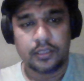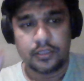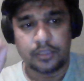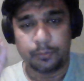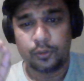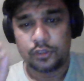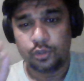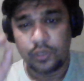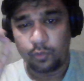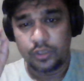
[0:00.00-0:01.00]
Suppose
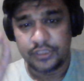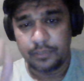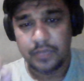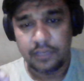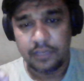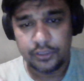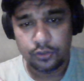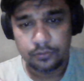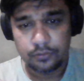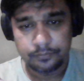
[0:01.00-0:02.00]
you are watching my
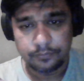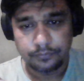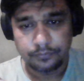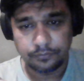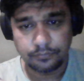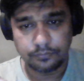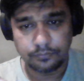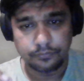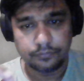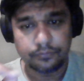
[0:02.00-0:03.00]
video
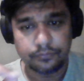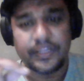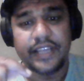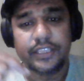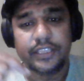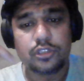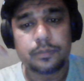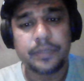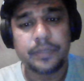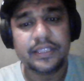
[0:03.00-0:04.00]
and you
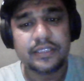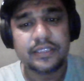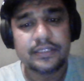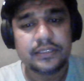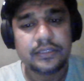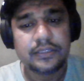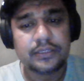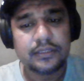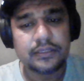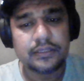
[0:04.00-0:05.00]
spend
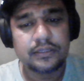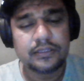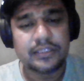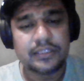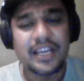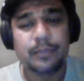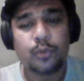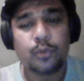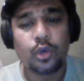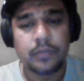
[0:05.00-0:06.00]

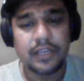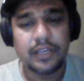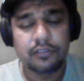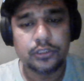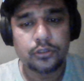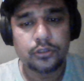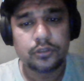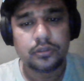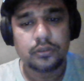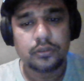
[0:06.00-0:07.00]
time on my video,
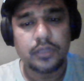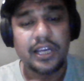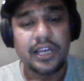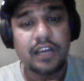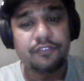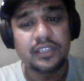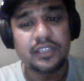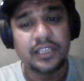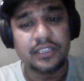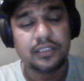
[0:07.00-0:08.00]
and after
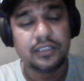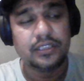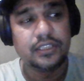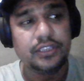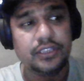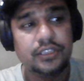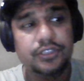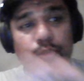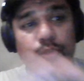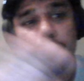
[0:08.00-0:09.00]
that
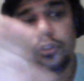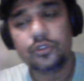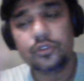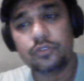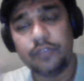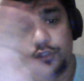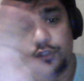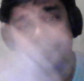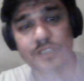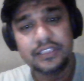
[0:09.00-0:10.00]
you when you
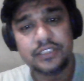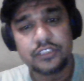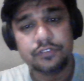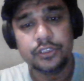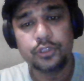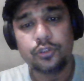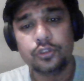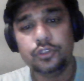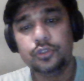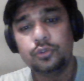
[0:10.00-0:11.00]
finish this video,
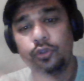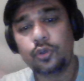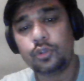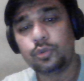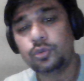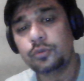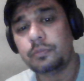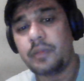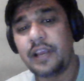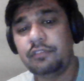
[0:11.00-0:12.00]
you go to
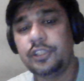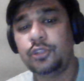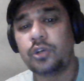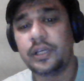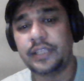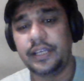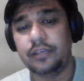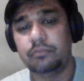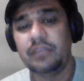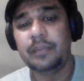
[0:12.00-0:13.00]
my video again.
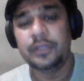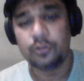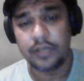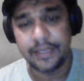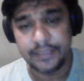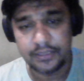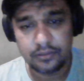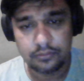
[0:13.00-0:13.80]
Maybe you like it.